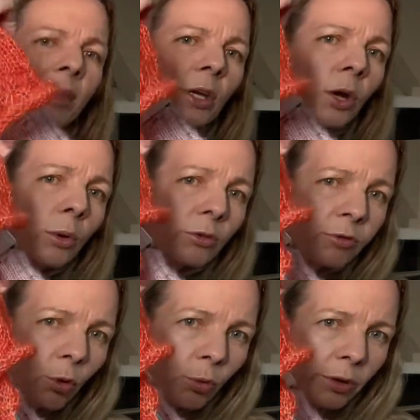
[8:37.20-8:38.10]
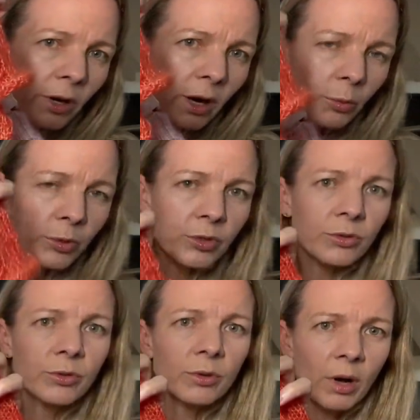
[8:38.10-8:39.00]
going forward,
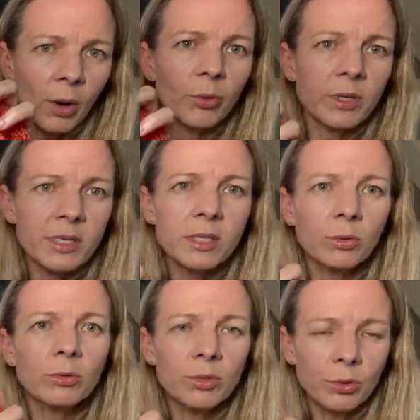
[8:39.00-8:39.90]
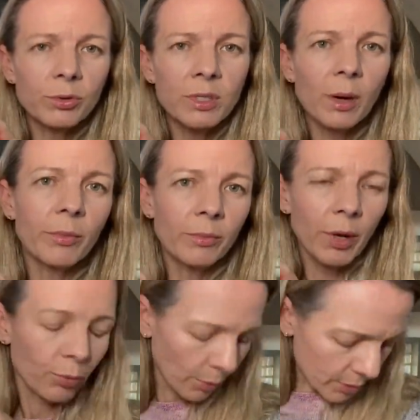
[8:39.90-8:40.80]
I would still do some.
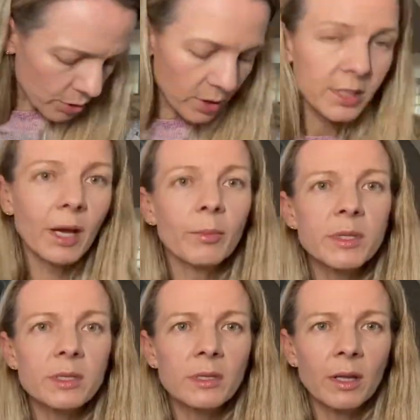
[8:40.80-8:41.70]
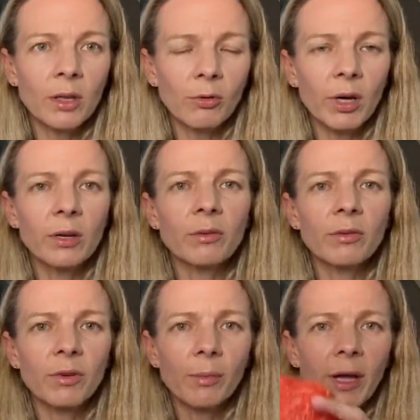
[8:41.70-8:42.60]
I'd probably do the same as in the green
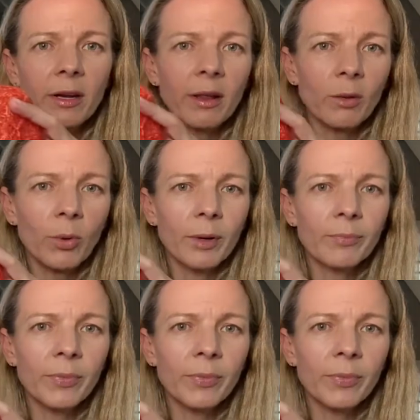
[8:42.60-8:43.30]
if I made another one.